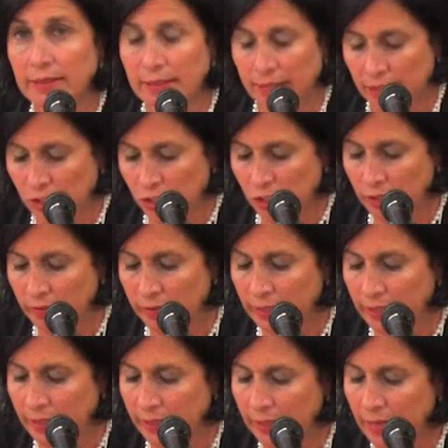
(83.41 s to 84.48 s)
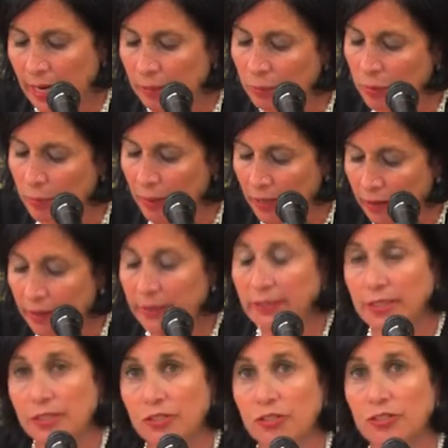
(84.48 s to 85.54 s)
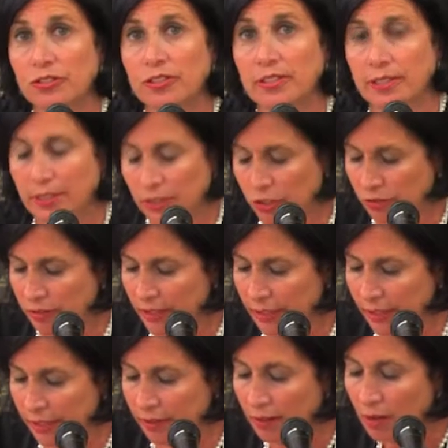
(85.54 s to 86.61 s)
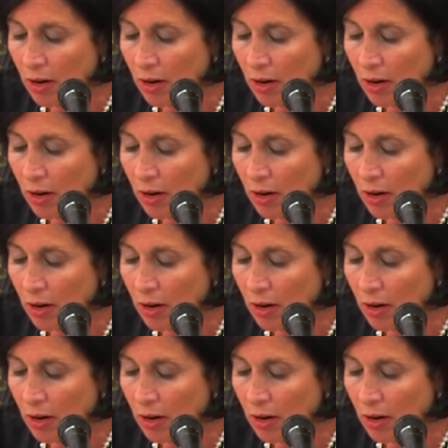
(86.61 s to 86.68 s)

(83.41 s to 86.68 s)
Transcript: teaching reading, and preparing teachers to teach reading,